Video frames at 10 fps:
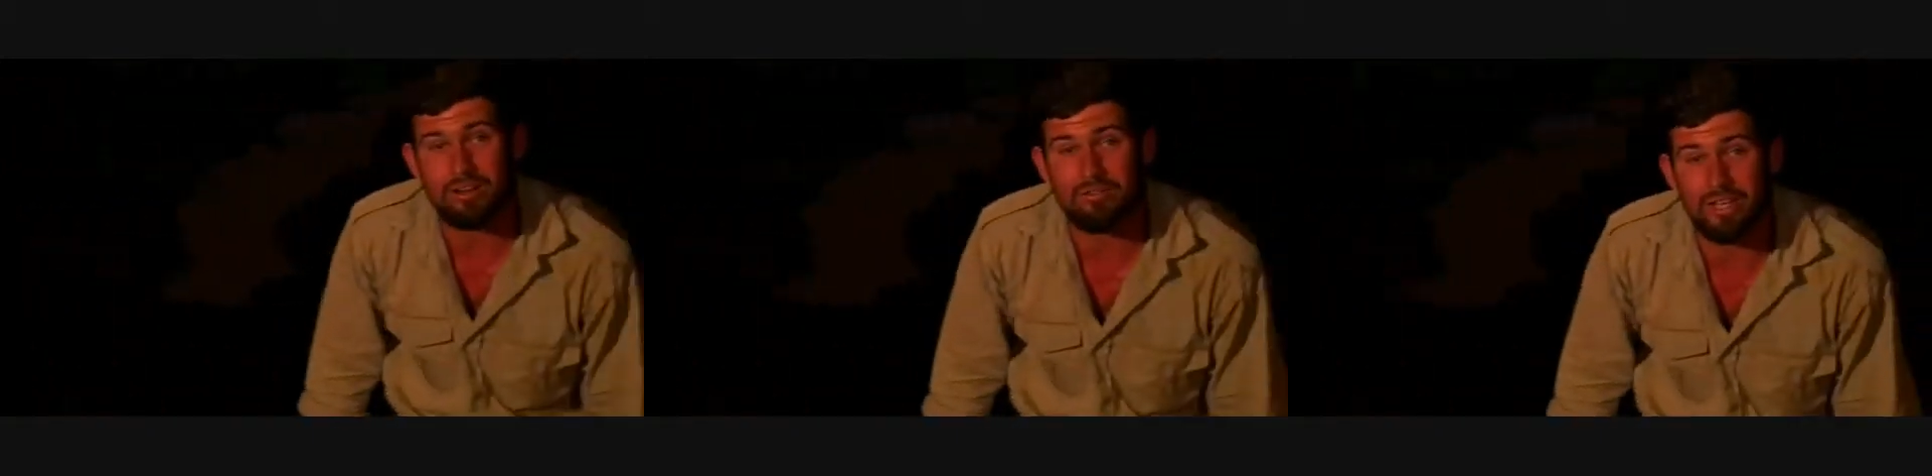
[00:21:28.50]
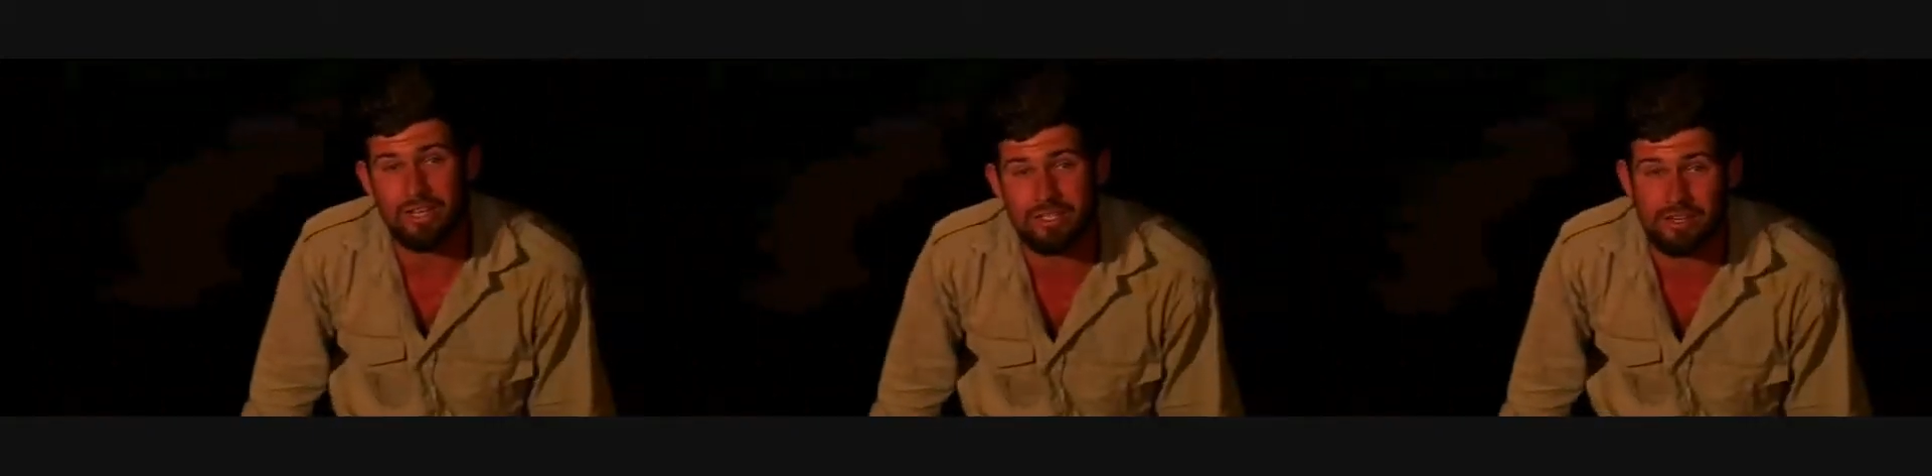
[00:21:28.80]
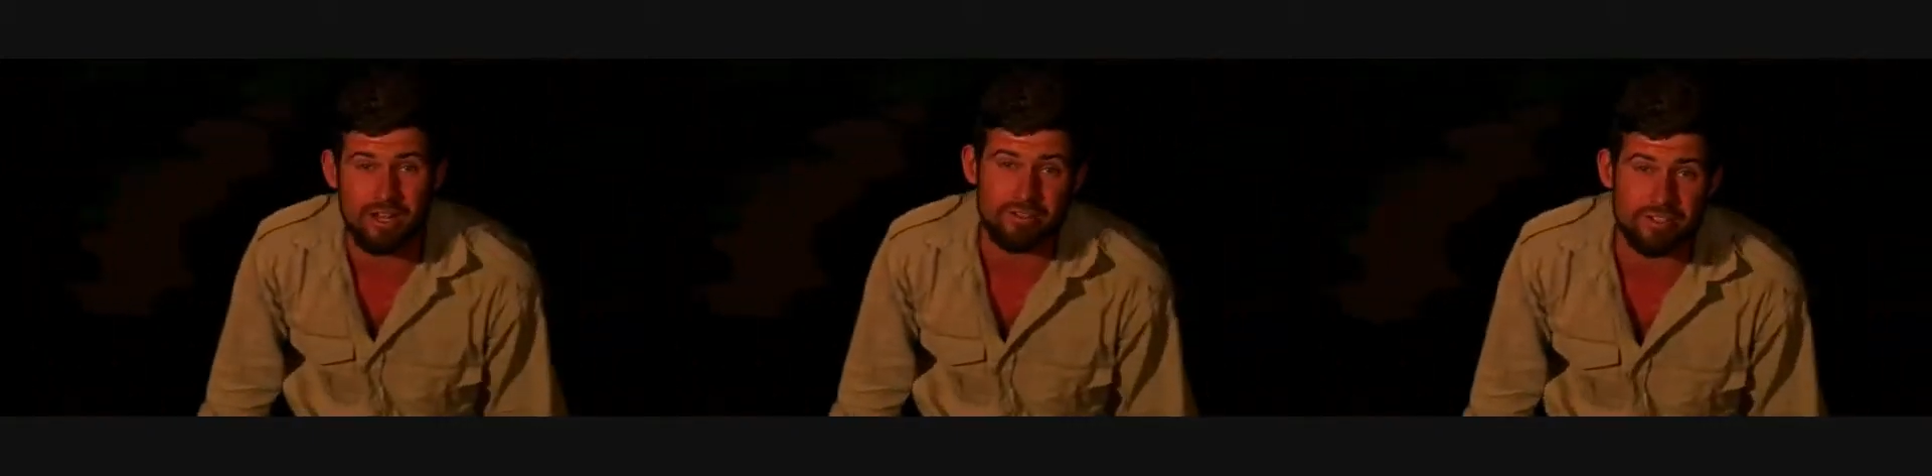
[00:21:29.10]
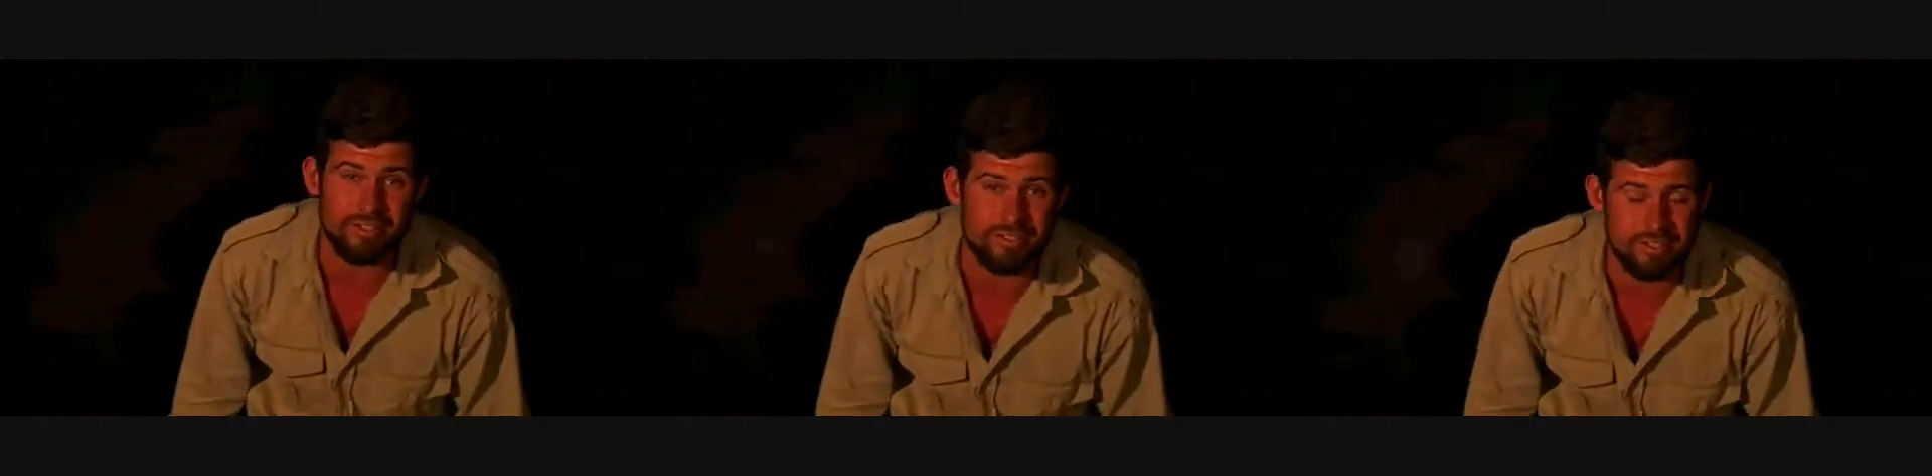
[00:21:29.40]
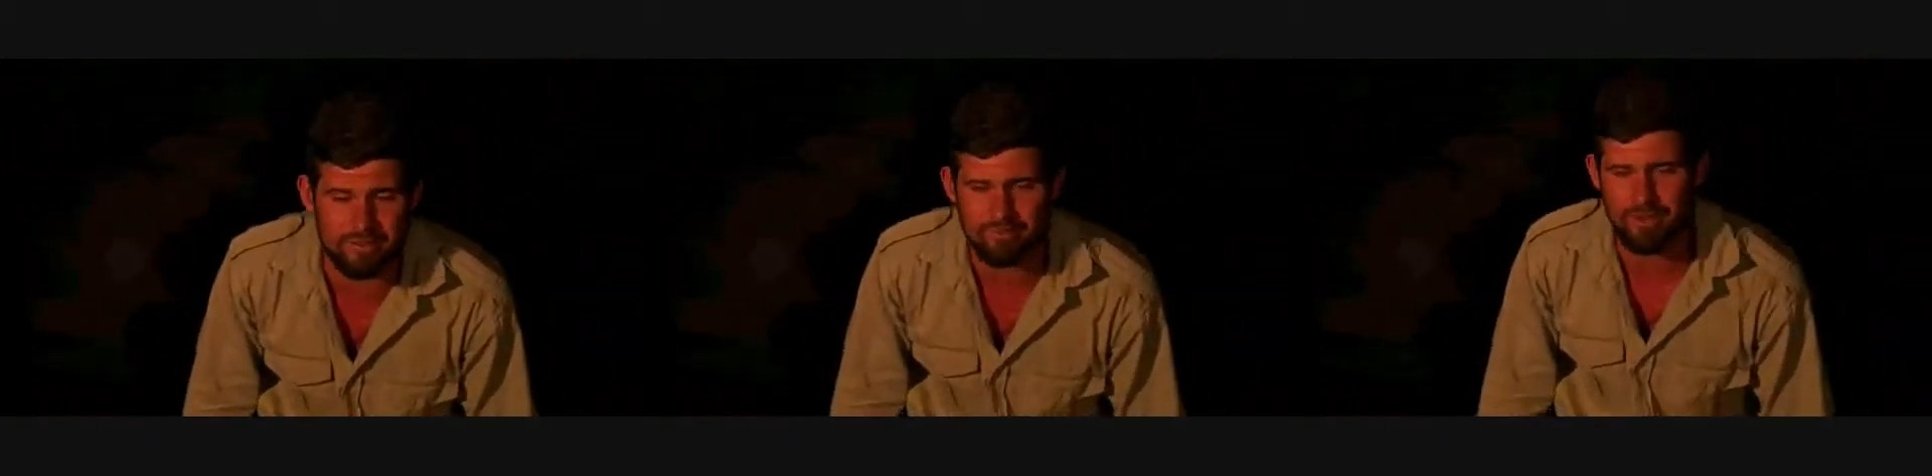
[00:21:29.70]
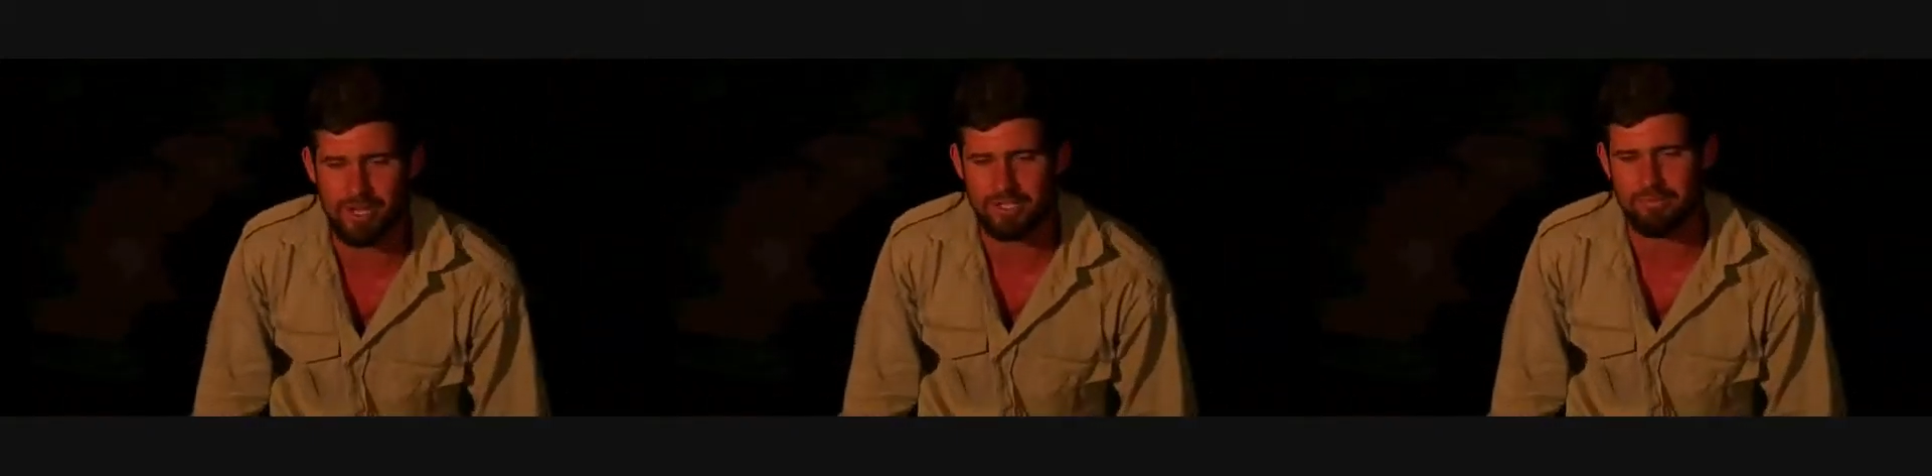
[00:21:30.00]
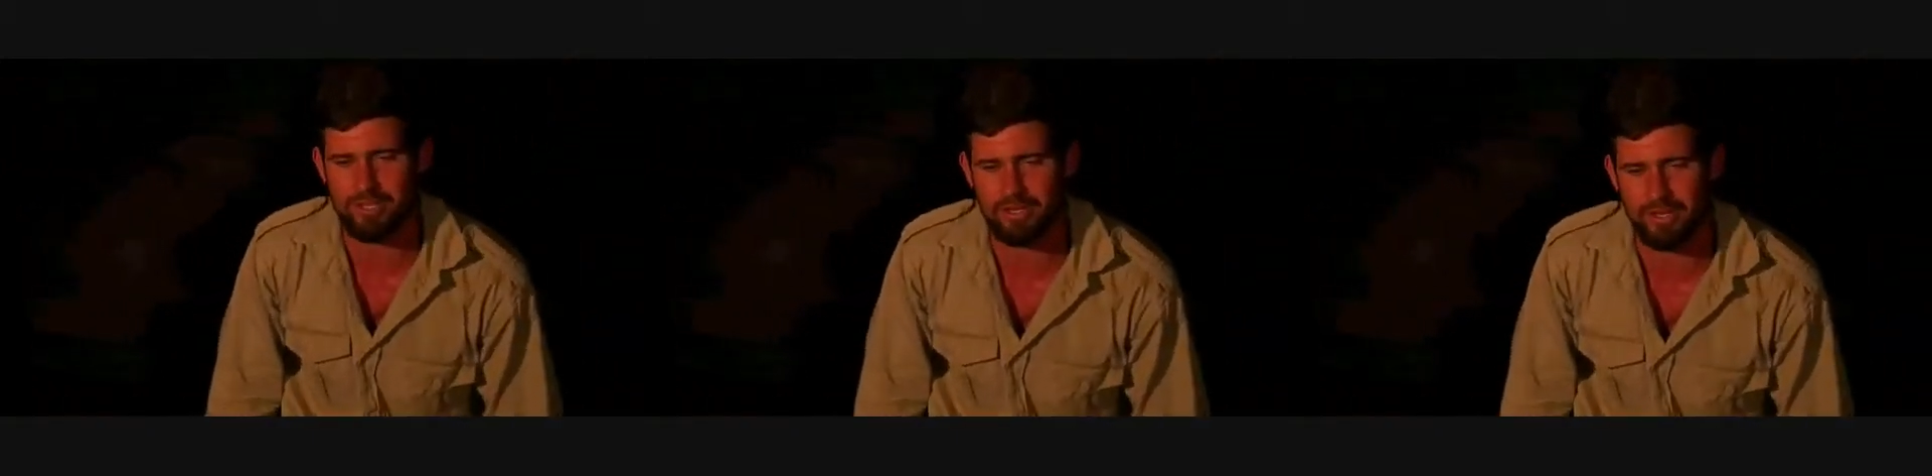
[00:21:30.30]
a lot of ellies around since Marc's
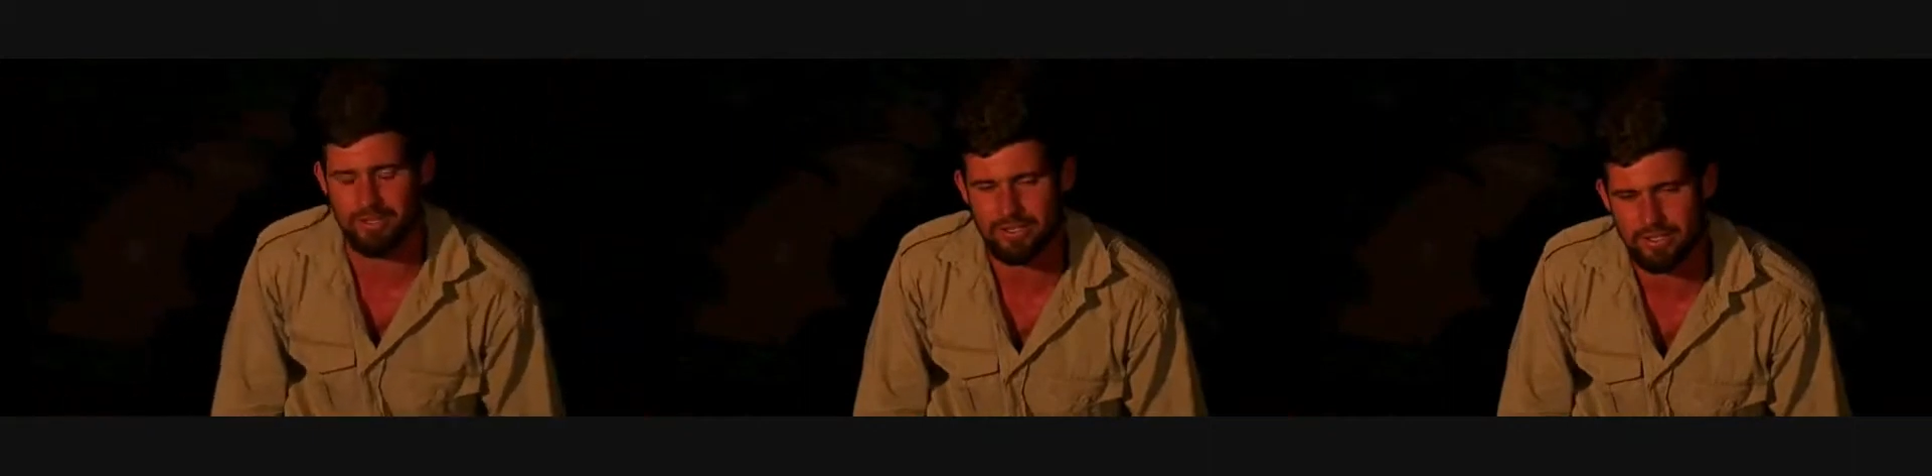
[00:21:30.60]
been gone,